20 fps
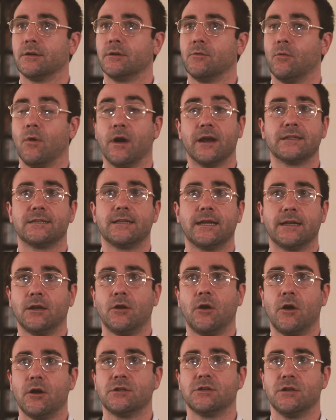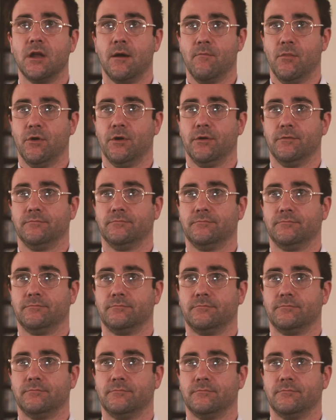One is not a large number,
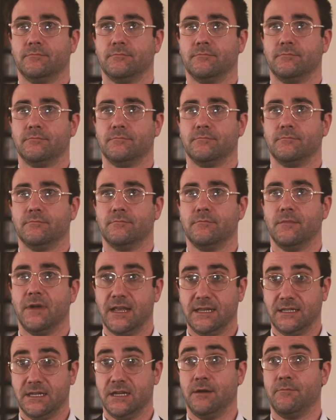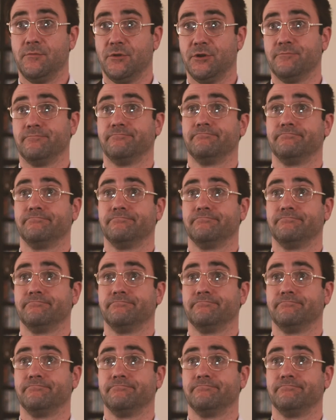but it's a number.